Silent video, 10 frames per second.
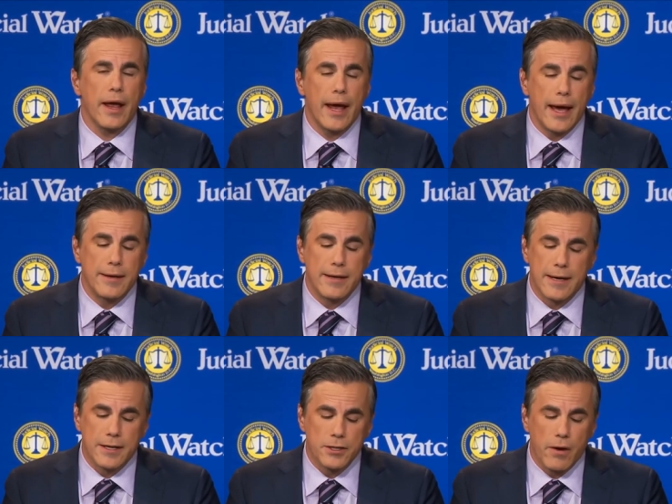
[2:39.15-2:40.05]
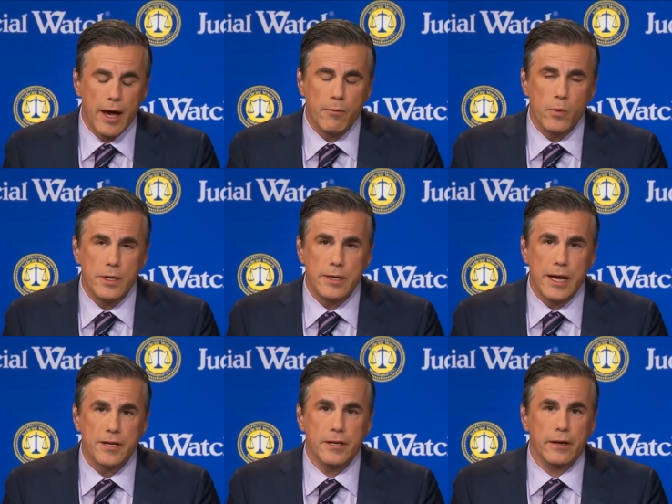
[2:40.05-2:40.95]
And uh, so I wouldn't
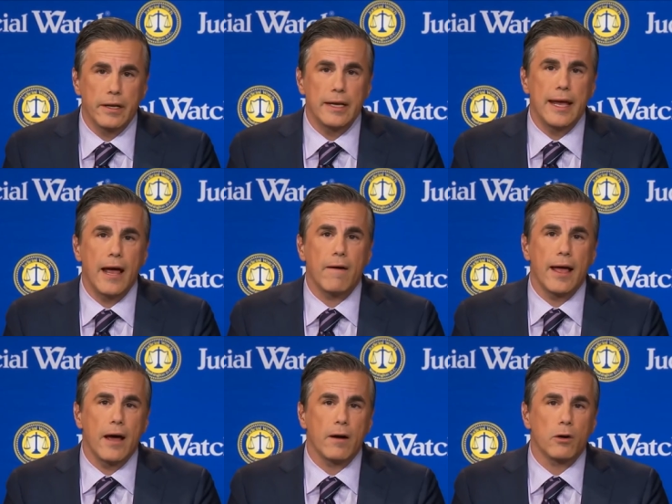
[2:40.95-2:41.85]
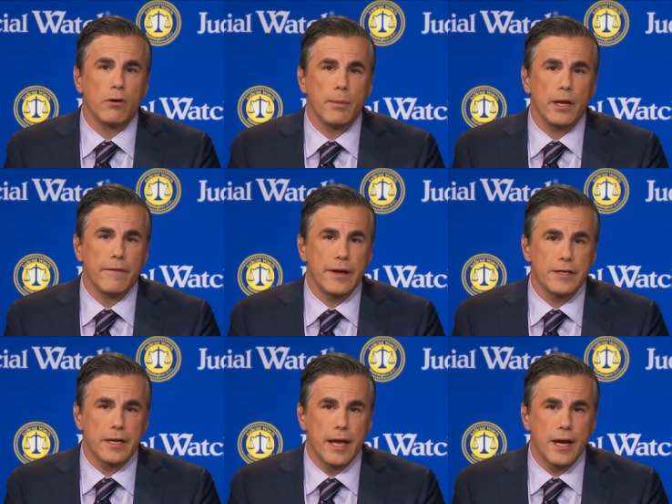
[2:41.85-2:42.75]
necessarily count out a criminal
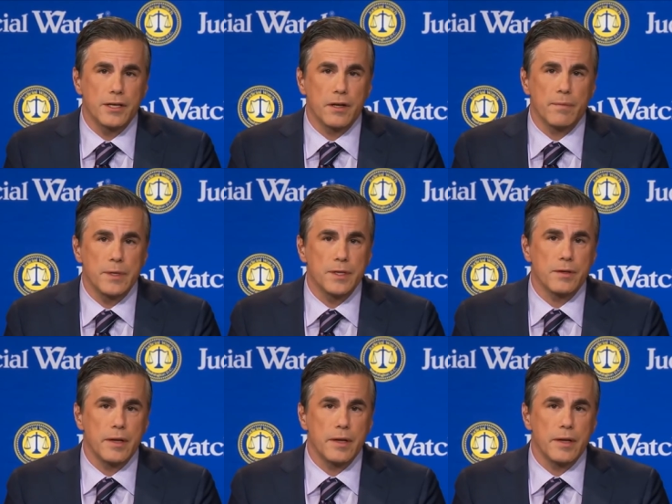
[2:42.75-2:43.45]
investigation of Mrs.